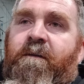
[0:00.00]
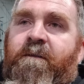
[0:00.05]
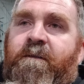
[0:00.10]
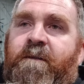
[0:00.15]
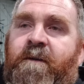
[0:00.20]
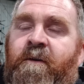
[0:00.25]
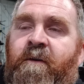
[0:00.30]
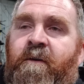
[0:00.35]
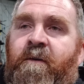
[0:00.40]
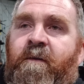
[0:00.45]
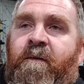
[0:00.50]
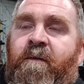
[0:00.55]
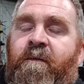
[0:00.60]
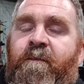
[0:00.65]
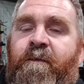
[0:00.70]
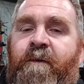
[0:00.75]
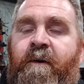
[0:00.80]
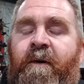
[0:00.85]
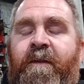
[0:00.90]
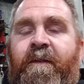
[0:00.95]
So
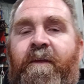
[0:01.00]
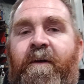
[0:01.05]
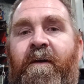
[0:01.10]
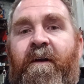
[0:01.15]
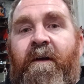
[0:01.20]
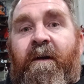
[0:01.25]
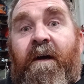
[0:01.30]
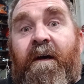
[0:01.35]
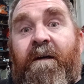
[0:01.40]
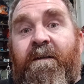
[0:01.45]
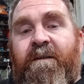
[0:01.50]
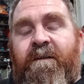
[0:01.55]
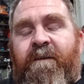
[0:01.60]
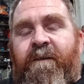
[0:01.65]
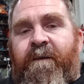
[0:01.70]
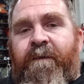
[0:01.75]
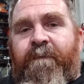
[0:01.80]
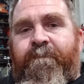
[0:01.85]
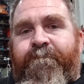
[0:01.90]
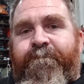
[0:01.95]
9:30 last
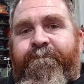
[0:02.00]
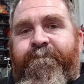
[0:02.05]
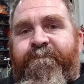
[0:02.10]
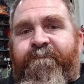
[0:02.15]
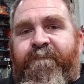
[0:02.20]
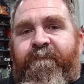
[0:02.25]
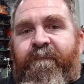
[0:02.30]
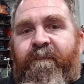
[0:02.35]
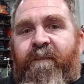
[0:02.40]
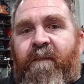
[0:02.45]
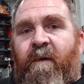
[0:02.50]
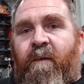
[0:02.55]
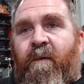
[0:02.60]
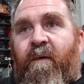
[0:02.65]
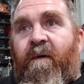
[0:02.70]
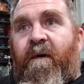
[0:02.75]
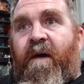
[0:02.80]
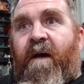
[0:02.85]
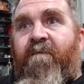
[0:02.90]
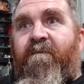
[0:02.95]
night, we
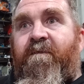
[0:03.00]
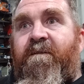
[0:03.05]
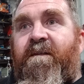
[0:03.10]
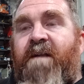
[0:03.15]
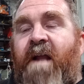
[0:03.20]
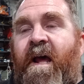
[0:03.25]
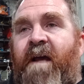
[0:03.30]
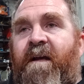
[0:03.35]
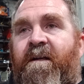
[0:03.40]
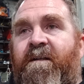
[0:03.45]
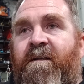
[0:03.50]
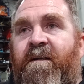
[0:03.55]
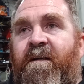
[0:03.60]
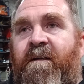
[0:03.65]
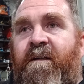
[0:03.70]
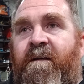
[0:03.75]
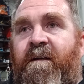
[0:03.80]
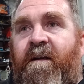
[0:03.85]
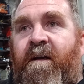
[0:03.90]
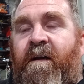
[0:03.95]
were having snacks
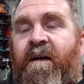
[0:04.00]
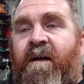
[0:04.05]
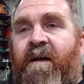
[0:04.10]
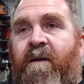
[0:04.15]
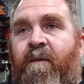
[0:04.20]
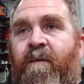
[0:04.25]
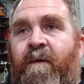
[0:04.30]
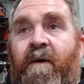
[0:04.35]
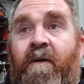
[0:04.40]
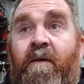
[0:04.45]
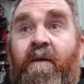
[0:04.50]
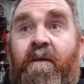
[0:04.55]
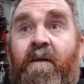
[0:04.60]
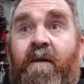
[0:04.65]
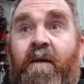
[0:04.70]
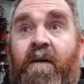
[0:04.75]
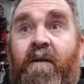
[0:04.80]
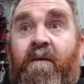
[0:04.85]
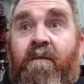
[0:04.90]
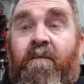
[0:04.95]
and we heard
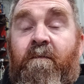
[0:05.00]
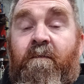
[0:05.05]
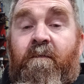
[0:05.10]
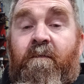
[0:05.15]
a